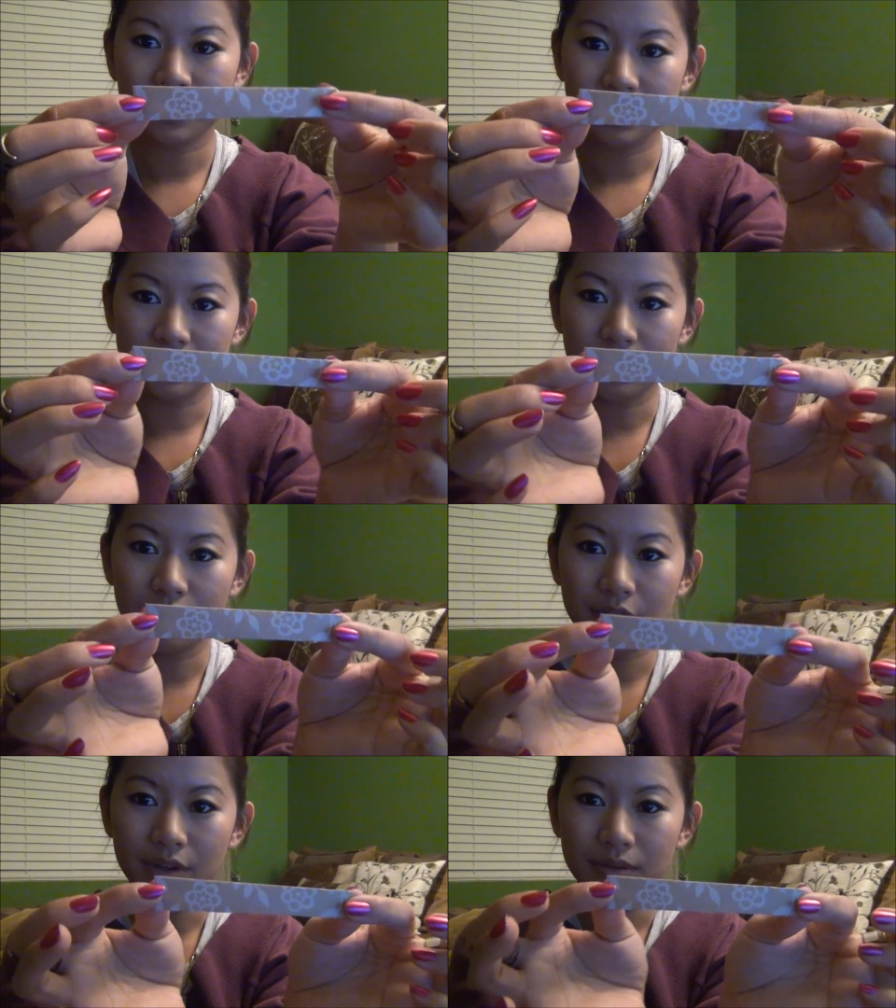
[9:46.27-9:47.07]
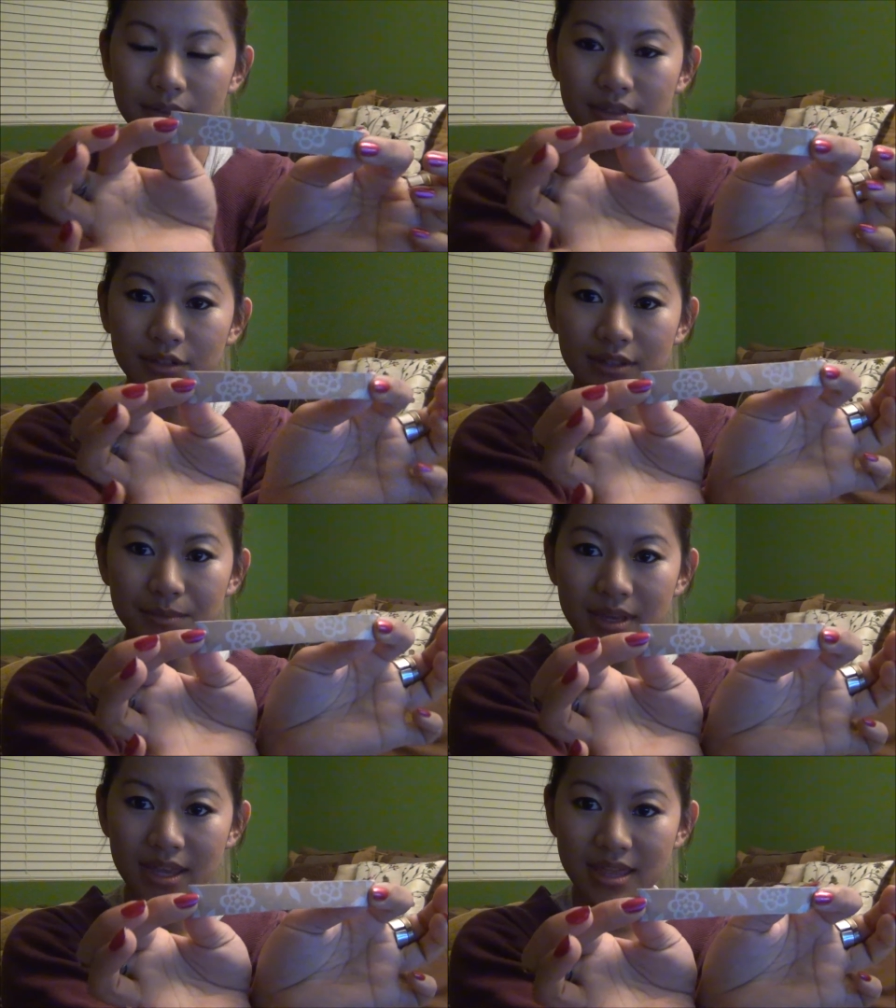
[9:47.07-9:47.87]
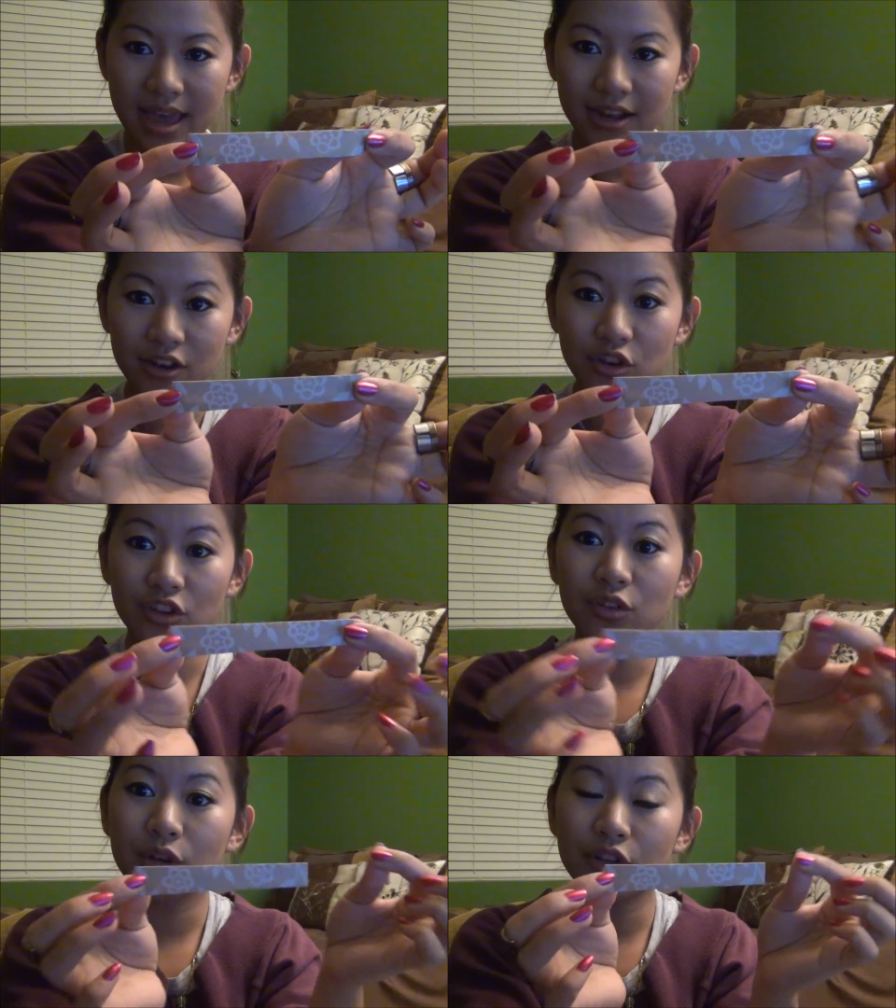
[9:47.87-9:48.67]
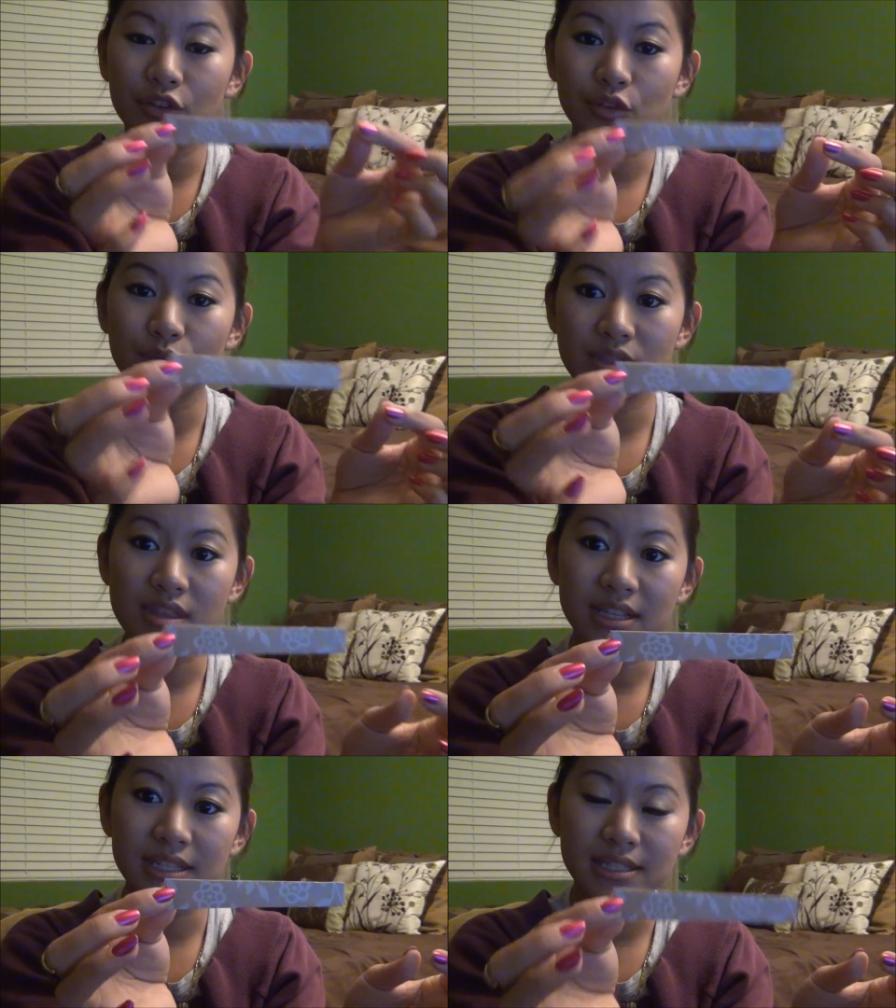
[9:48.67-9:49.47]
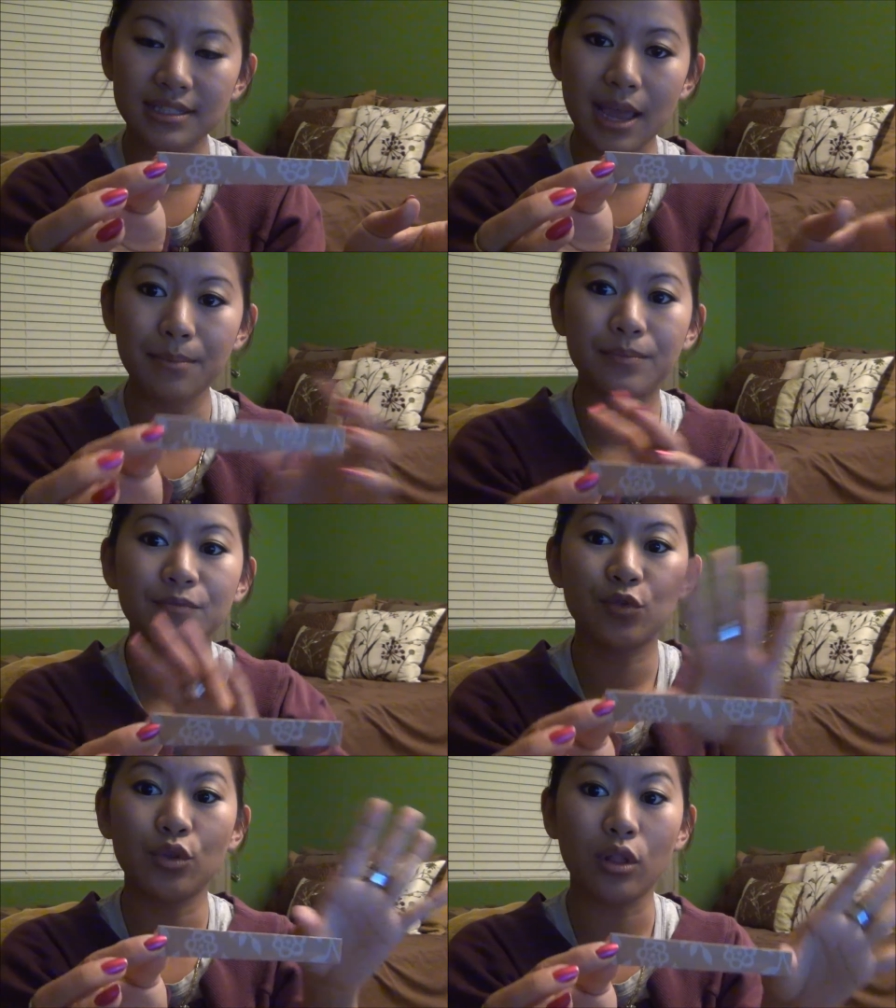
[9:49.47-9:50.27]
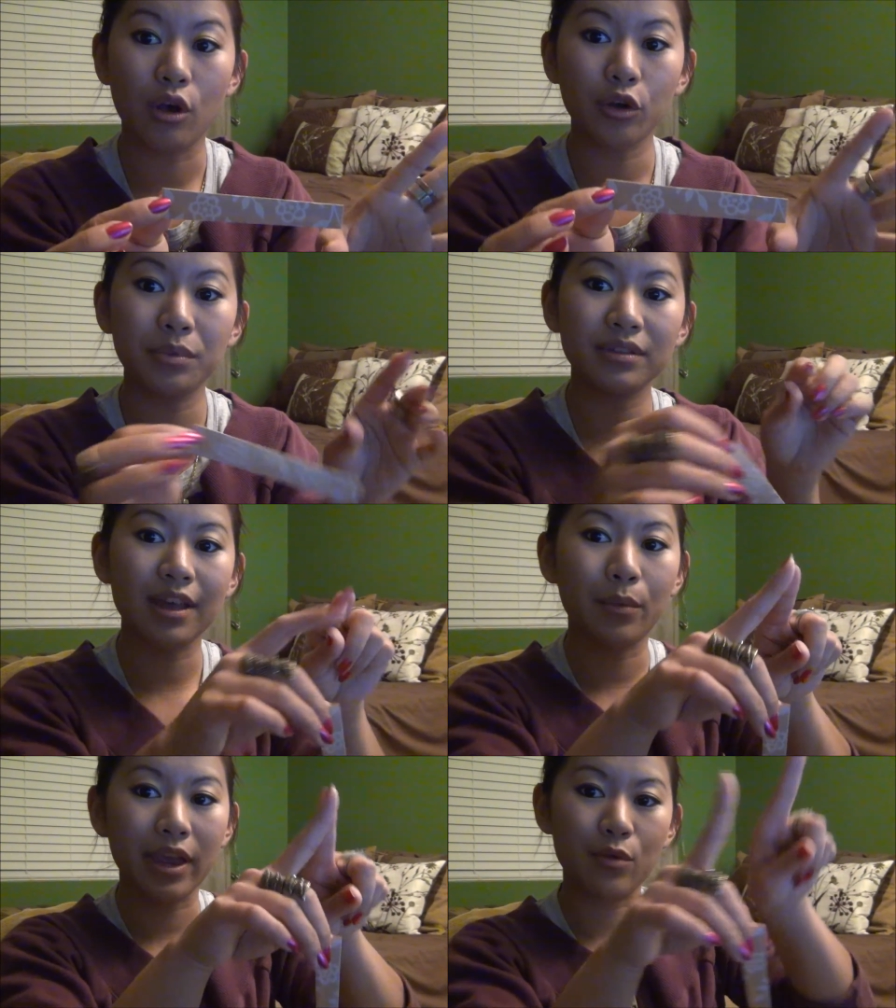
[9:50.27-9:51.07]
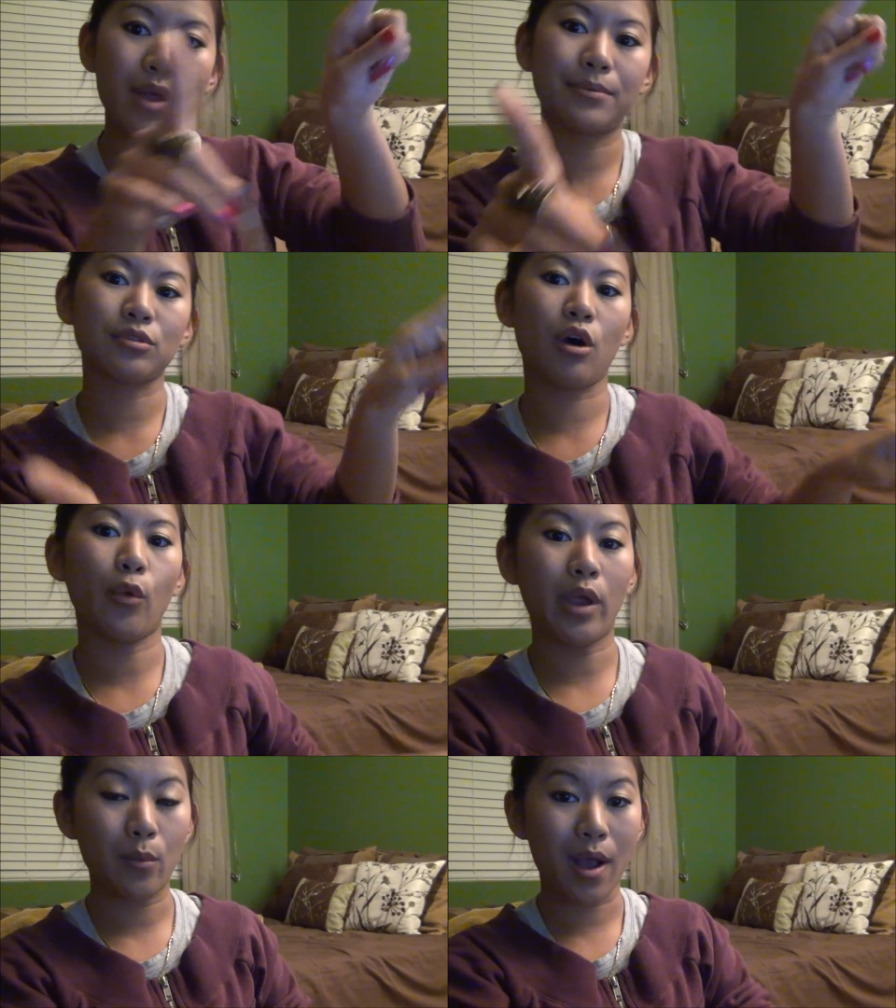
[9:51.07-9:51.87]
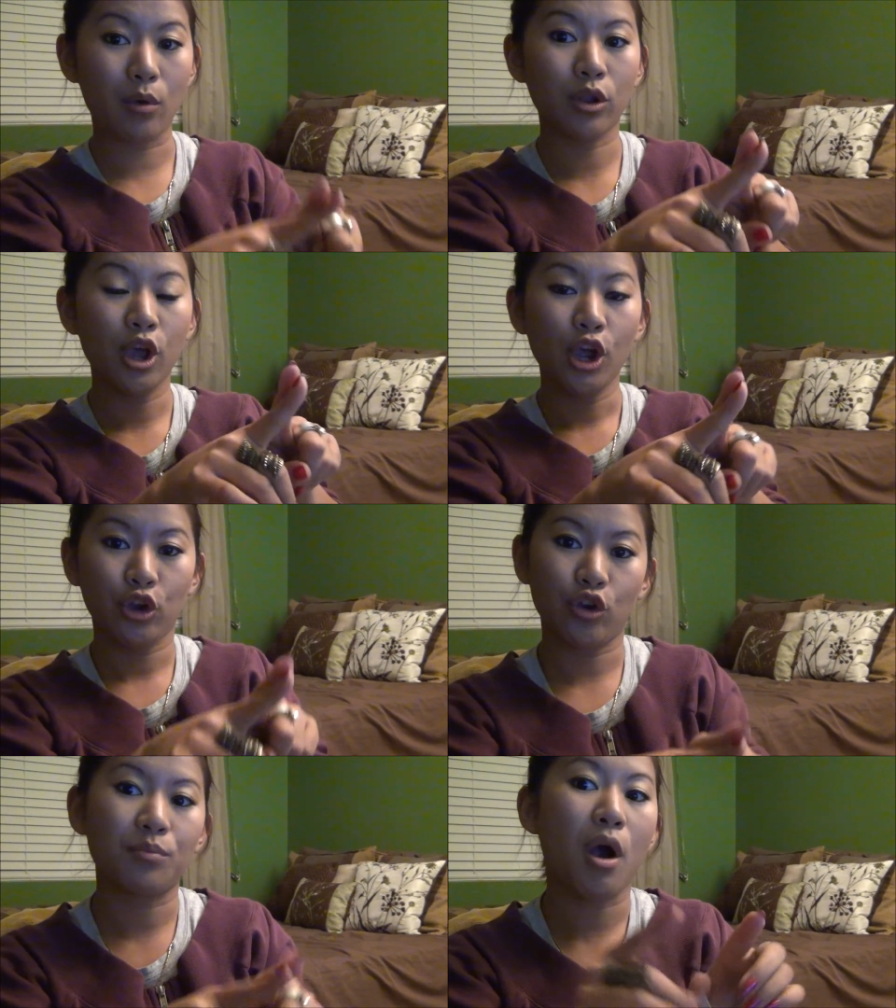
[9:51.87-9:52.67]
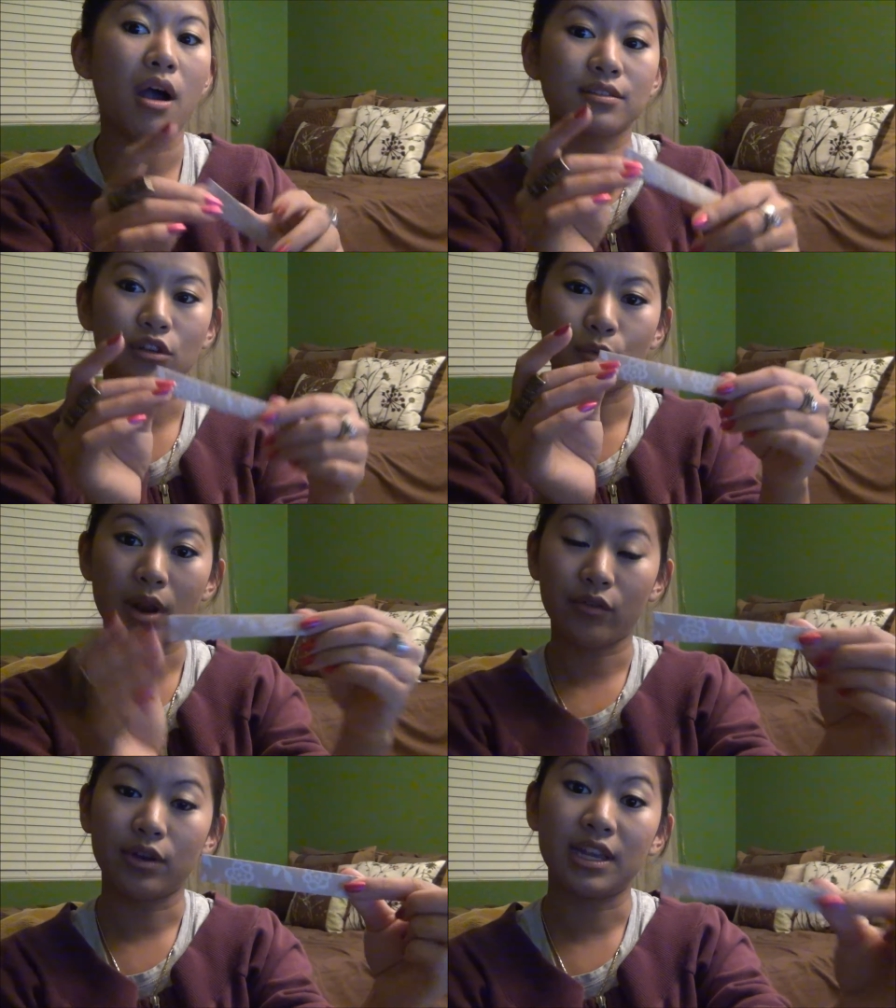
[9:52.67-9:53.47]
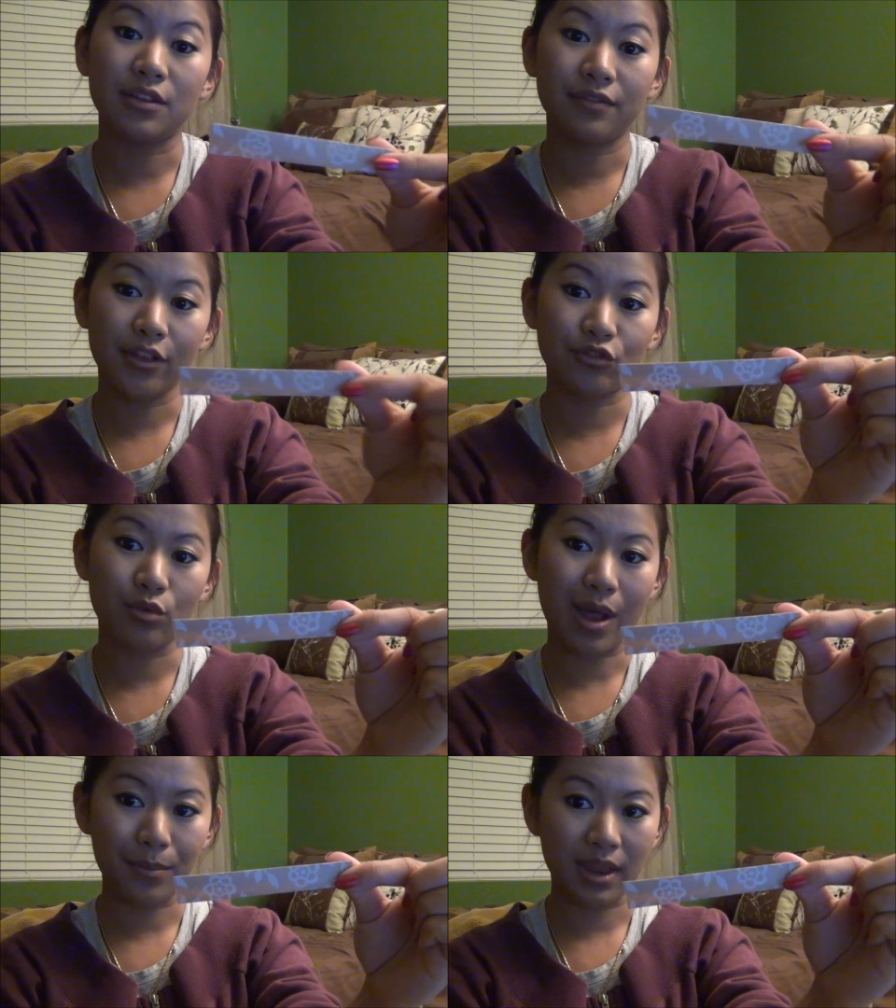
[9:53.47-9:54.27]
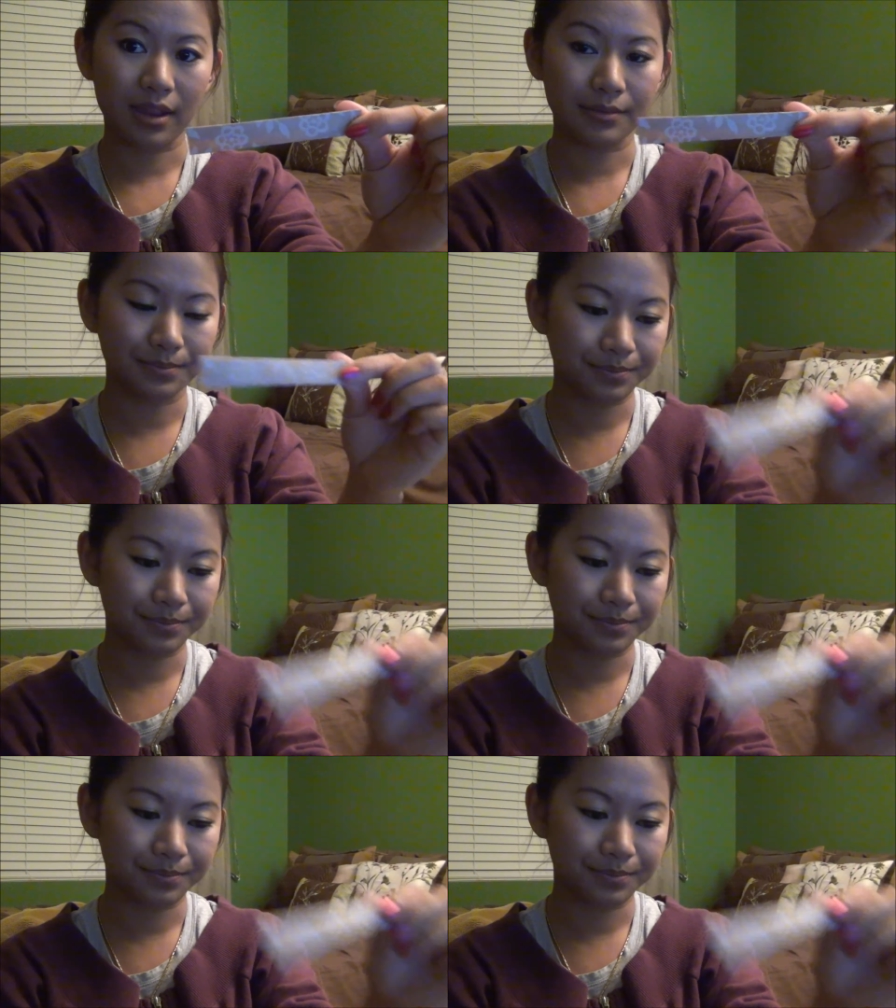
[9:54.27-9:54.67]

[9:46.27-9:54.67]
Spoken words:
So there you go. So something like that. And you're just going to do this step to the longer piece so that way it wraps all the way around your box or whatever gift that you're wrapping.